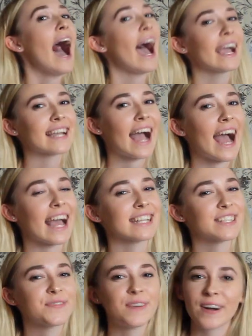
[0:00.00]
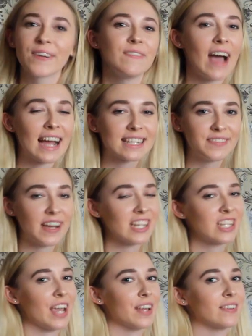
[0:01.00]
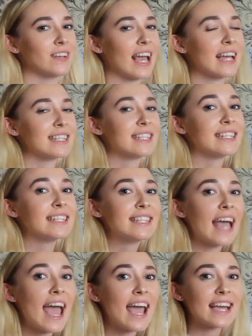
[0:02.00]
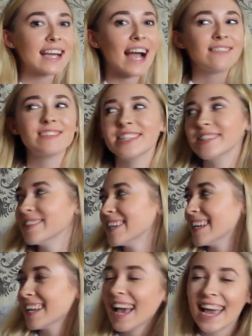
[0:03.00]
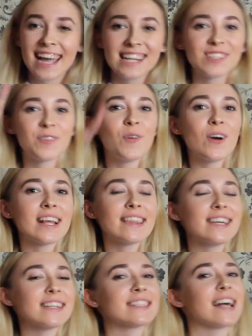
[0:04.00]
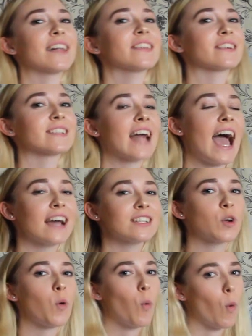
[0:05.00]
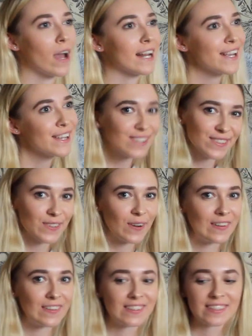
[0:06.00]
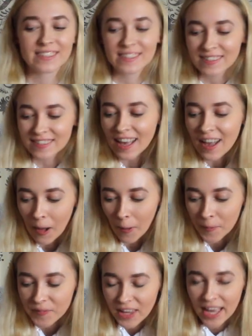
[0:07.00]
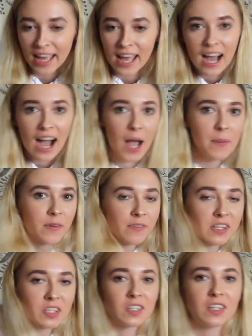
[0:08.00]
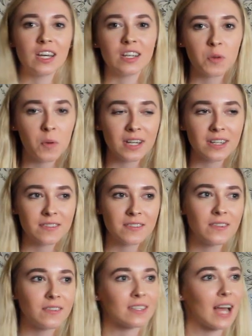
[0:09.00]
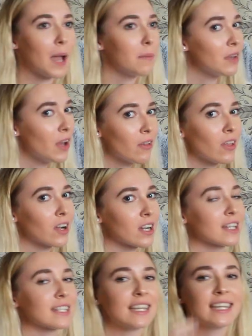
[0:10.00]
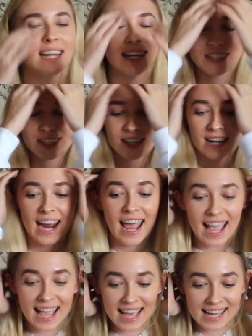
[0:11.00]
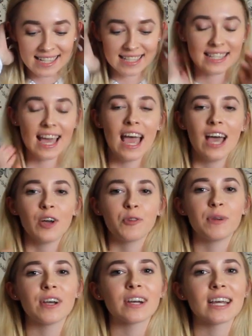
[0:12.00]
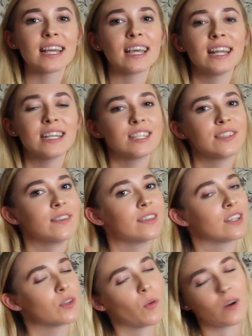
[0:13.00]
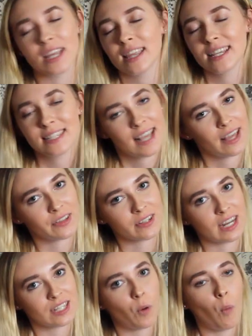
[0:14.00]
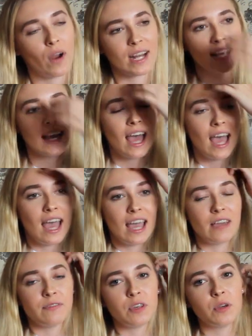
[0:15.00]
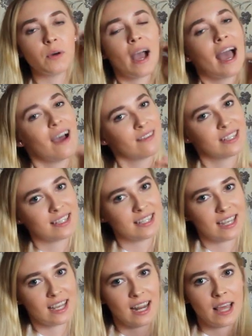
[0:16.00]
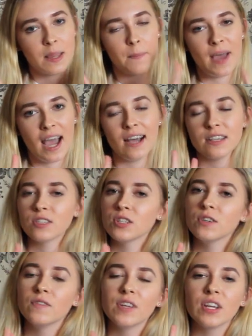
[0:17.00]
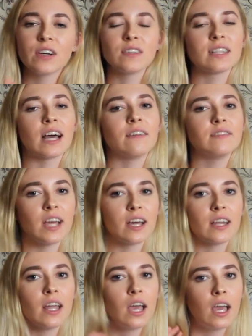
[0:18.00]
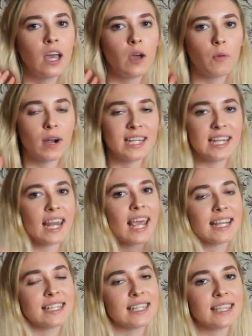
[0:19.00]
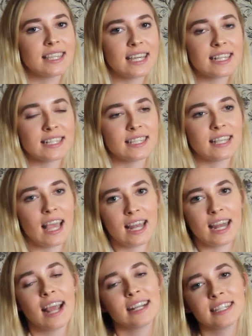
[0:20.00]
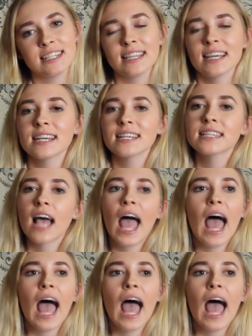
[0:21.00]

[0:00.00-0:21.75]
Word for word: Hi guys, welcome back to my channel, and today I'm doing twenty things I learned at twenty years old. So I'm officially twenty years old. I'm no longer a teenager, and we are going to get into the twenty things I learned at twenty. If you haven't seen the past two videos that I've done where I did eighteen things and nineteen things,